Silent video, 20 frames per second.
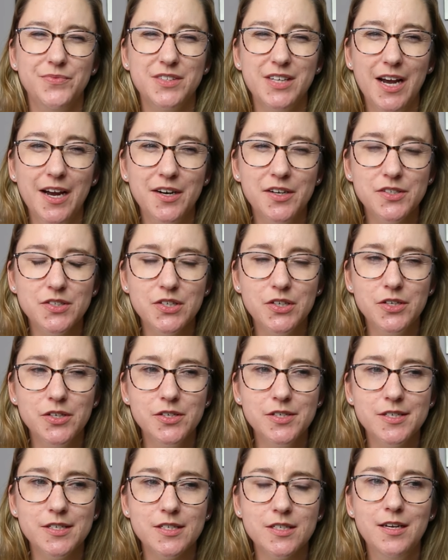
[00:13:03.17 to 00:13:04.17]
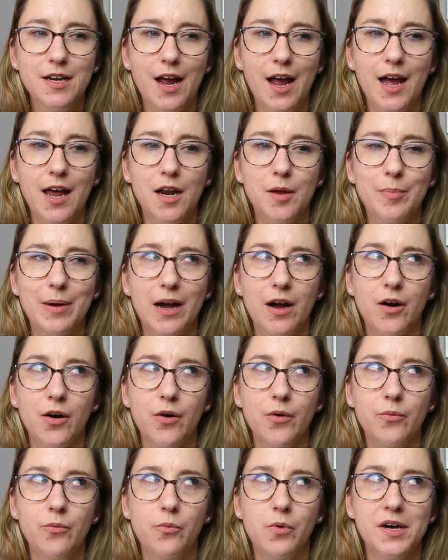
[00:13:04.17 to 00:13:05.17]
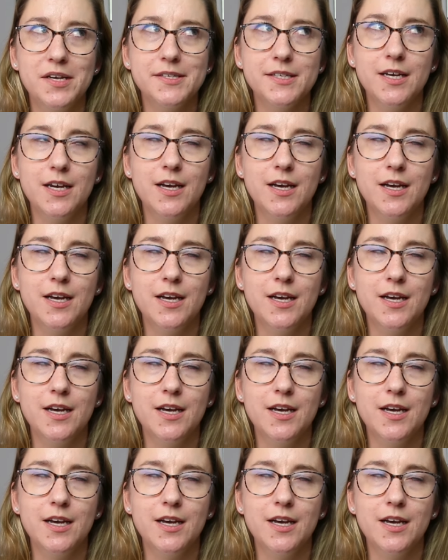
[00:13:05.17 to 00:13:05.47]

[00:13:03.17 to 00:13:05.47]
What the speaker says: side hustles and about, was